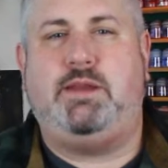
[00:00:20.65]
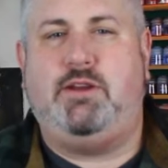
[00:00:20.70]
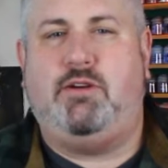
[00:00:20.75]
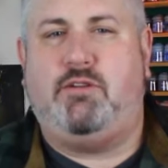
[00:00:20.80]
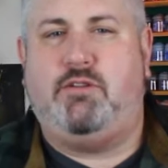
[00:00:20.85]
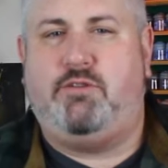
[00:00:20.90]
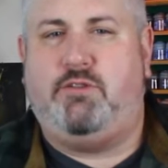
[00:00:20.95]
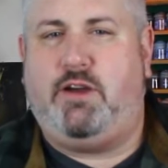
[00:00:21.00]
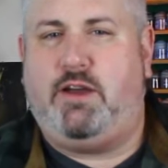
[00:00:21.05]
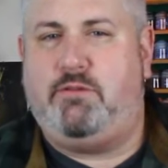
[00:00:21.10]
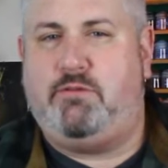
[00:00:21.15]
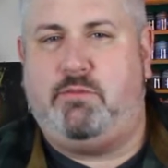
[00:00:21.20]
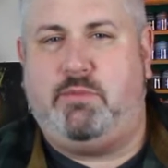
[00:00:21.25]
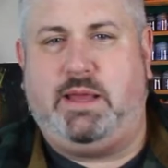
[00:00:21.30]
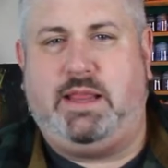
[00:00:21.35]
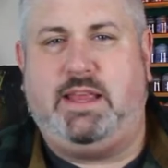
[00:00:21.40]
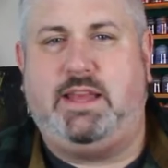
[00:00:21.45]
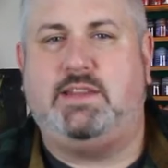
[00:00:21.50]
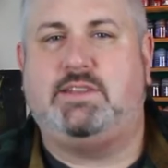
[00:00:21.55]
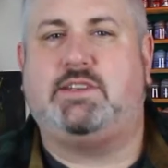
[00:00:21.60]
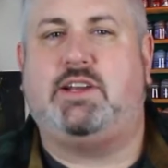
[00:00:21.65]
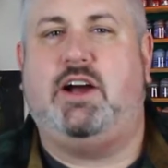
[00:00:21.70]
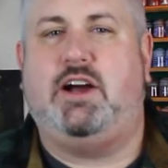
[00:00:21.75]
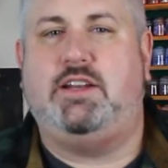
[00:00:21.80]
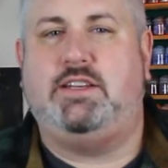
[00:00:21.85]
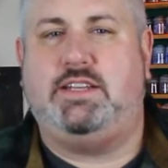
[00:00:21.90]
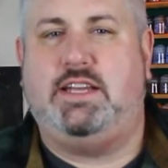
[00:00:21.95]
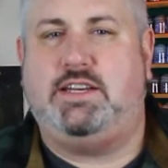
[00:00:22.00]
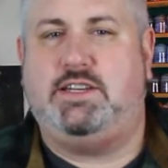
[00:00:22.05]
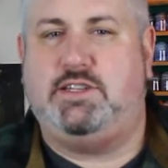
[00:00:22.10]
notified when my latest
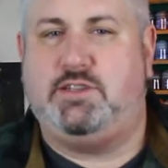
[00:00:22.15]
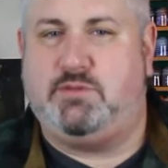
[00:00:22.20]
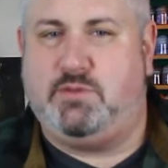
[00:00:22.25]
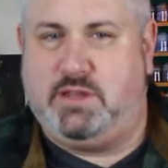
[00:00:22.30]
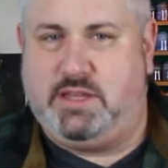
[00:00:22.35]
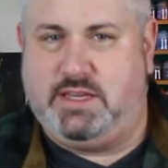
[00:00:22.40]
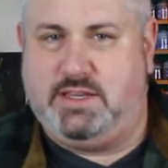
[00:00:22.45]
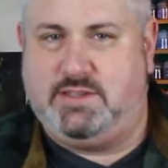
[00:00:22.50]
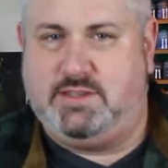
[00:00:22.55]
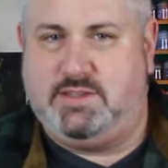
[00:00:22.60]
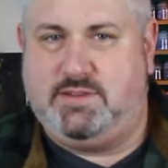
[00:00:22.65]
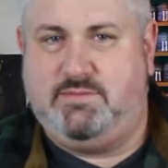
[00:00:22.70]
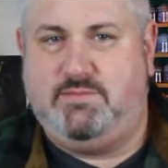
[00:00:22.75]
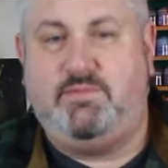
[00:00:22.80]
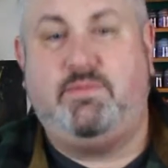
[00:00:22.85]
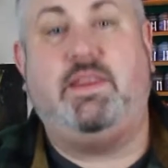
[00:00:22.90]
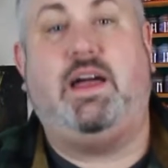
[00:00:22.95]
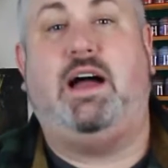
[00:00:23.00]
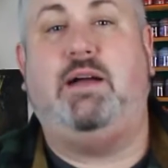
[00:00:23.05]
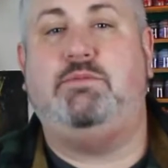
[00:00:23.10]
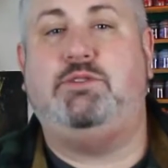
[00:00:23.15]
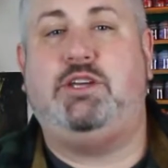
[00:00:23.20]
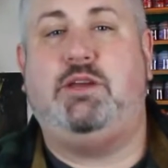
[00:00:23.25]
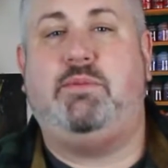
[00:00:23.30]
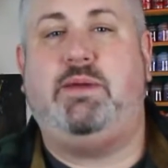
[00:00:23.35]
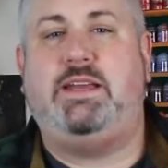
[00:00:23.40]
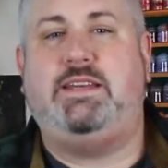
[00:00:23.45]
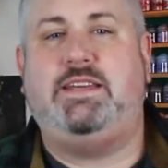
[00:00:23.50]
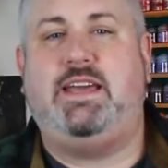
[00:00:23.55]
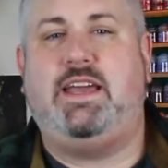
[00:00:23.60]
content is released. I'm
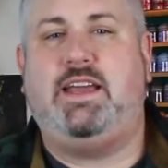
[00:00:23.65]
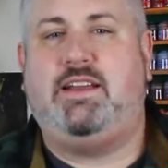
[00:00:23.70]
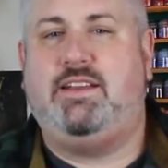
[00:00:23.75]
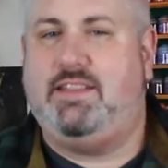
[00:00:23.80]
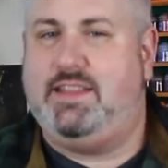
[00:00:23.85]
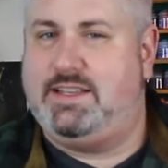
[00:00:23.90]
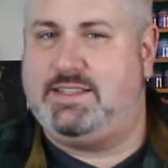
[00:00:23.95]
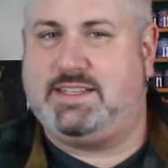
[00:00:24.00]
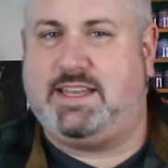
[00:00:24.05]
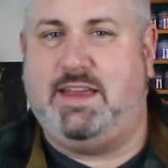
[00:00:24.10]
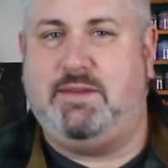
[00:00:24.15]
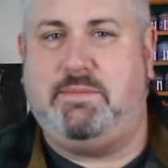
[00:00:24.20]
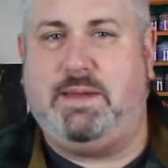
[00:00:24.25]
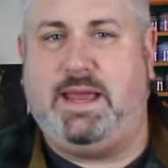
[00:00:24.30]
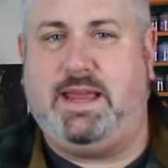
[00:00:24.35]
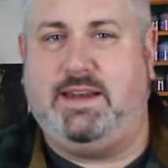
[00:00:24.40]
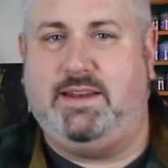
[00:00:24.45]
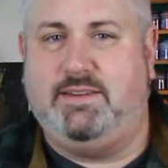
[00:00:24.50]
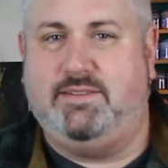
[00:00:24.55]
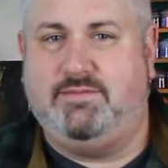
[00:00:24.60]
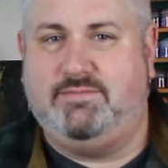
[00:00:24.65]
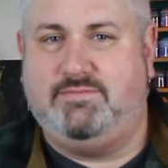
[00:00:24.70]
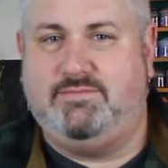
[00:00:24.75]
GM Atank, let's get painting.